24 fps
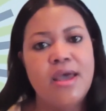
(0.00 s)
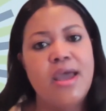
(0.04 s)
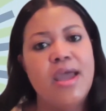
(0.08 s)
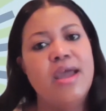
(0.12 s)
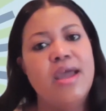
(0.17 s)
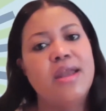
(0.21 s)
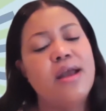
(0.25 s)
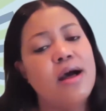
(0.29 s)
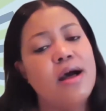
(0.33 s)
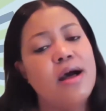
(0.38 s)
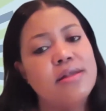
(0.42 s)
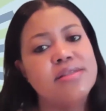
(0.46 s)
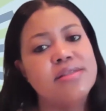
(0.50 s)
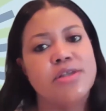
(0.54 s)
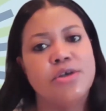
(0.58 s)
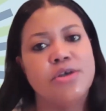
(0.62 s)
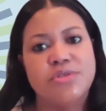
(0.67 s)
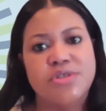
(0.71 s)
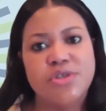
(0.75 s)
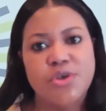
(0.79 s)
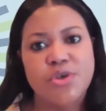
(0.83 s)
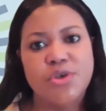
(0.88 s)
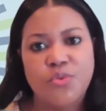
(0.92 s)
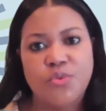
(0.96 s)
and also
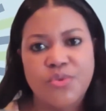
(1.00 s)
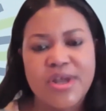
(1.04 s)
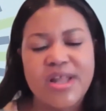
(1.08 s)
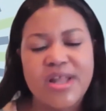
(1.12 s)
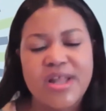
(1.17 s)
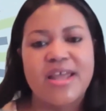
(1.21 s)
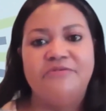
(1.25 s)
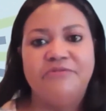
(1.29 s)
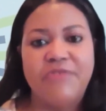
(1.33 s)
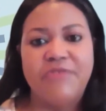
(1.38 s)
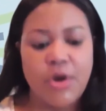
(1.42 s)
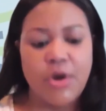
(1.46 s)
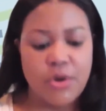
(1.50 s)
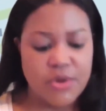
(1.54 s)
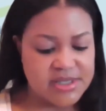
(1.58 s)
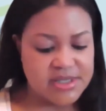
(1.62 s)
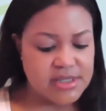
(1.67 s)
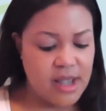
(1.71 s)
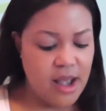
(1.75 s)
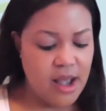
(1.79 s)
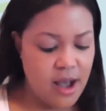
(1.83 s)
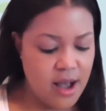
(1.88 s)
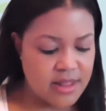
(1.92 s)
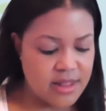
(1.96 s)
to really
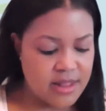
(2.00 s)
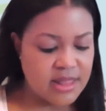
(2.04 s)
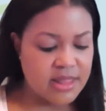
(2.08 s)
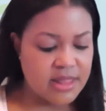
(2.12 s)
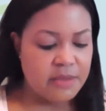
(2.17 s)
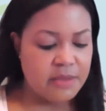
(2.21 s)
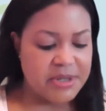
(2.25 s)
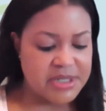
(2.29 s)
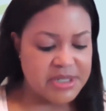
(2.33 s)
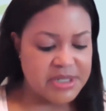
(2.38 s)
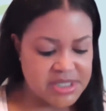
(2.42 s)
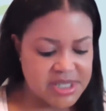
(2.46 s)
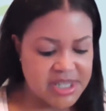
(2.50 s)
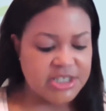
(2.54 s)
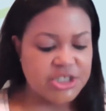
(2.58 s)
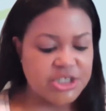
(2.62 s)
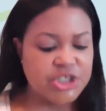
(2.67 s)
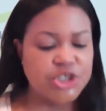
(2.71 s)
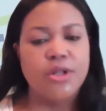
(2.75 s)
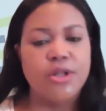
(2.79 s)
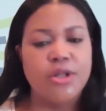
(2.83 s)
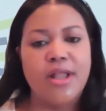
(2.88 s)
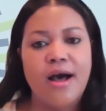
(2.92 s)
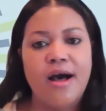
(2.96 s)
focus on the
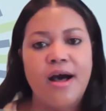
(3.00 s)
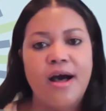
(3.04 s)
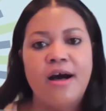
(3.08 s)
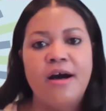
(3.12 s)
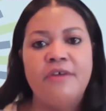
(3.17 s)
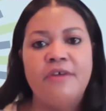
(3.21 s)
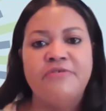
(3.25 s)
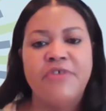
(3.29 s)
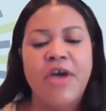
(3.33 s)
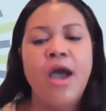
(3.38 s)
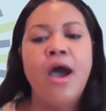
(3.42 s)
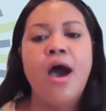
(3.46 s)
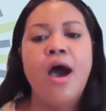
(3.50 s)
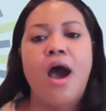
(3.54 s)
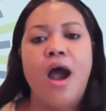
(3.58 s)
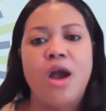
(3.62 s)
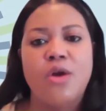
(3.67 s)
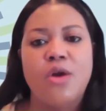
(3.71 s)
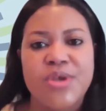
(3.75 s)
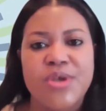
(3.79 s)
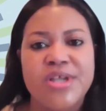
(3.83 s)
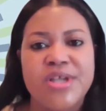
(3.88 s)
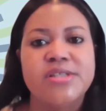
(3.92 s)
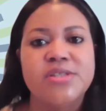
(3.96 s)
potential of
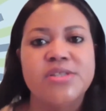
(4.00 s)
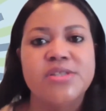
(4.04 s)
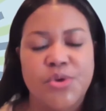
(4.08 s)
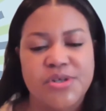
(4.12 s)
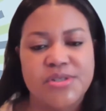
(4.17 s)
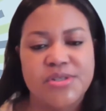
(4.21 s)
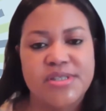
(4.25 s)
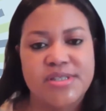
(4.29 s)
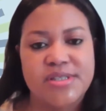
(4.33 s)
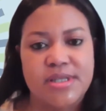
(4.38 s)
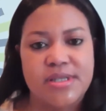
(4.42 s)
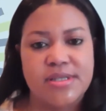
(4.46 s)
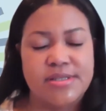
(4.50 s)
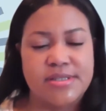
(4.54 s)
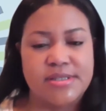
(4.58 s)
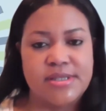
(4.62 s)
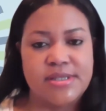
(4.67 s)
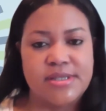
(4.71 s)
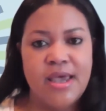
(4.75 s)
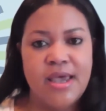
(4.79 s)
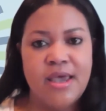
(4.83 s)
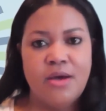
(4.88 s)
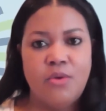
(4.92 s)
our resources,